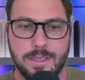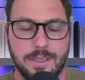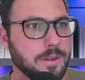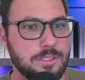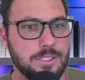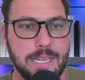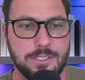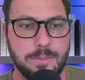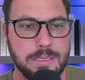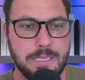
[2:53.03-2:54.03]

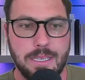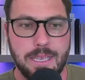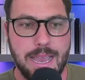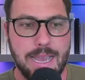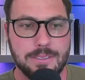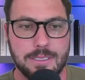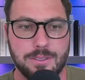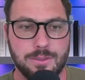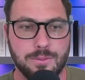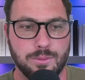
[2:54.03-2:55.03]
ChatGPT, asked it
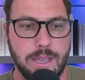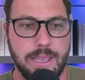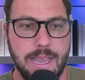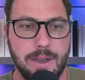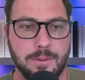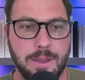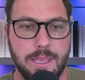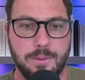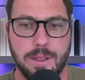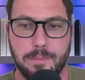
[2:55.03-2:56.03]
to write out a
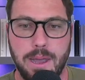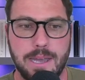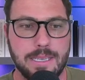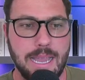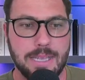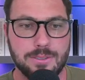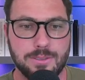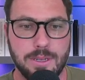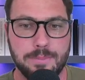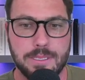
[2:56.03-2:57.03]
quick podcast
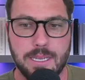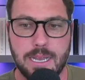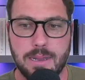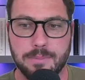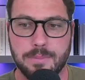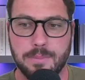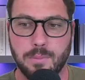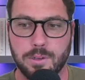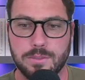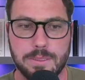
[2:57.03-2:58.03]
script,
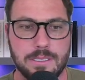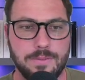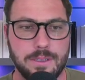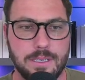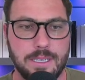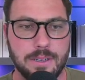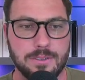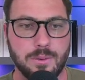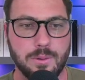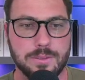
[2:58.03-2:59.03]
more specifically geared
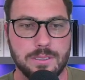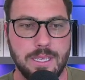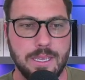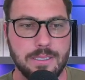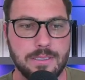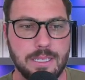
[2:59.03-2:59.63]
towards kids